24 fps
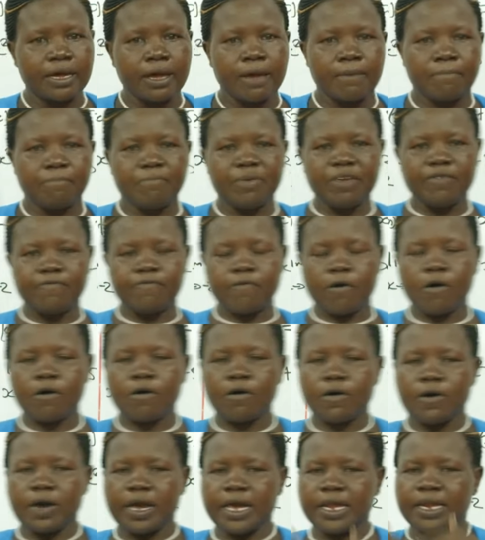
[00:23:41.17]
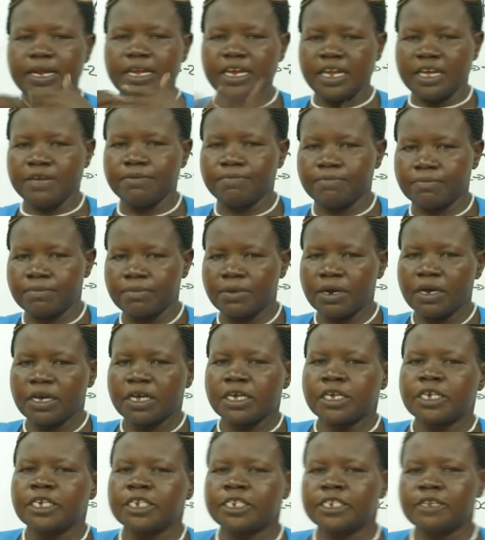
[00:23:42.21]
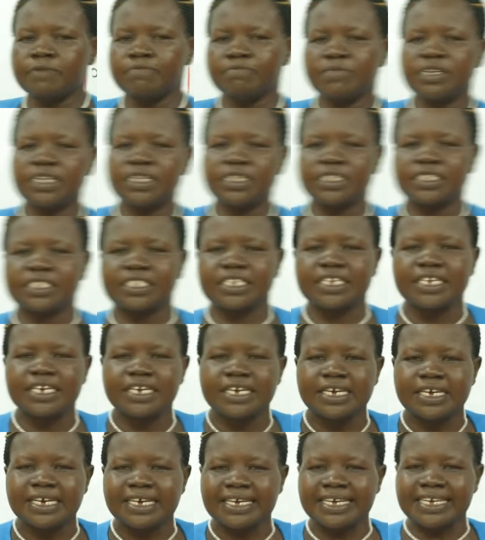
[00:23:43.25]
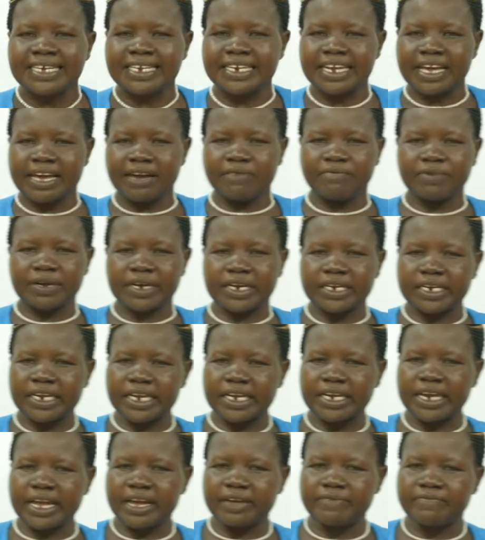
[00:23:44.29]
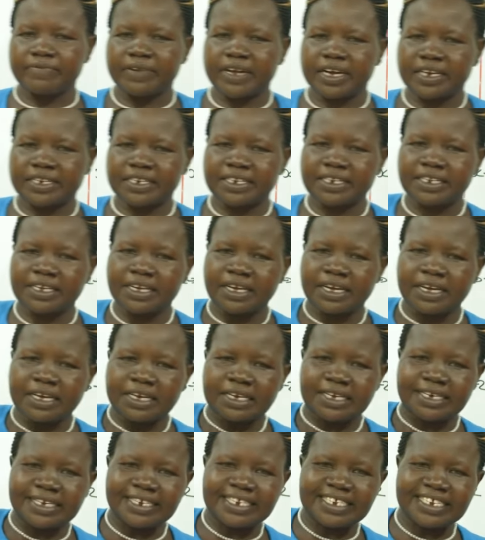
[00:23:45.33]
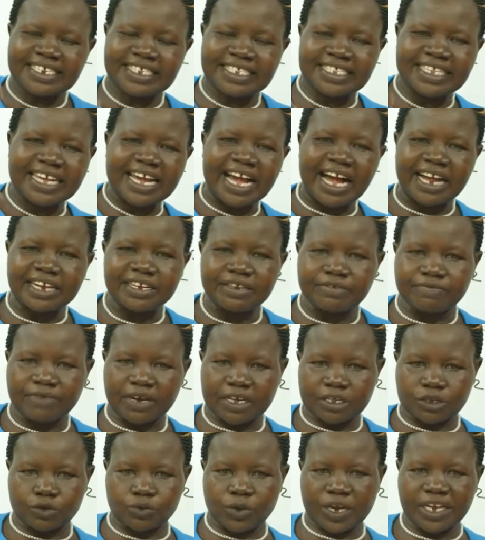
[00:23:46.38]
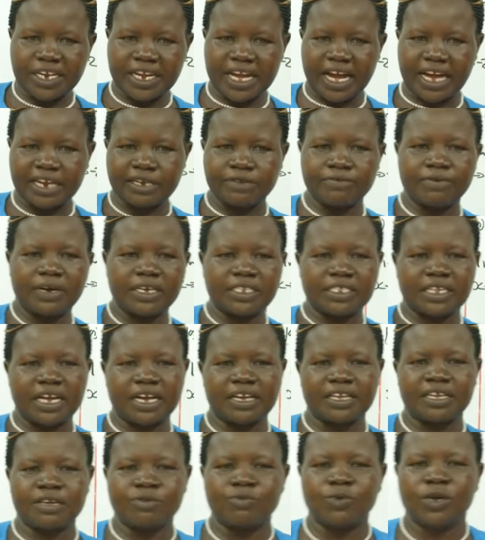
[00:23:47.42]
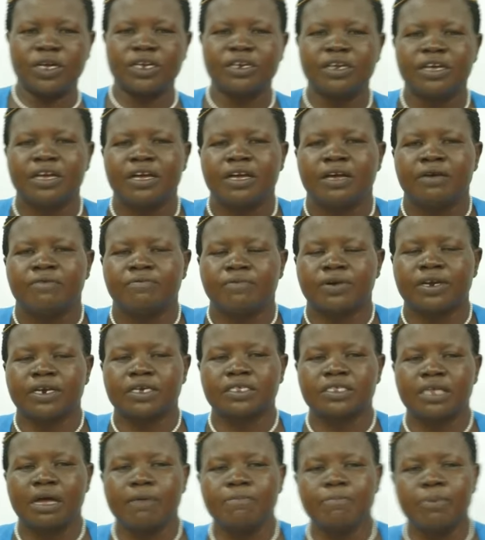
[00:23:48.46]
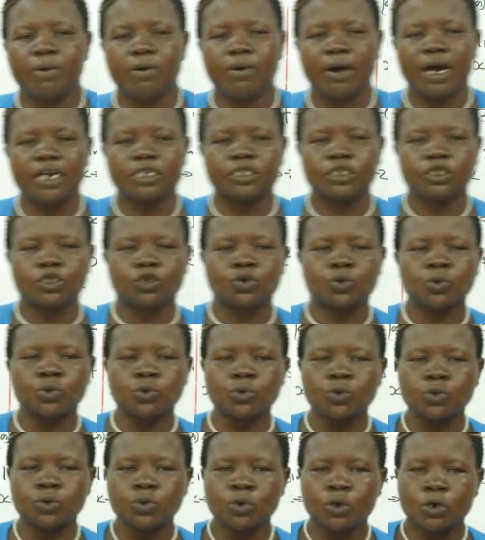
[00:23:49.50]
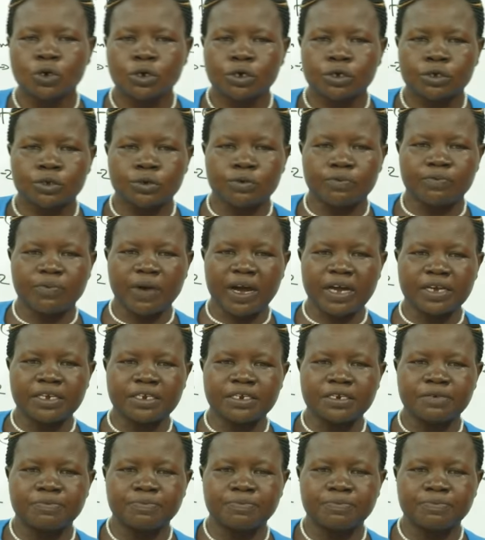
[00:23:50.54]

before a limb, it means in everyday life that it is the advice. When the advice are given, for example at school, you find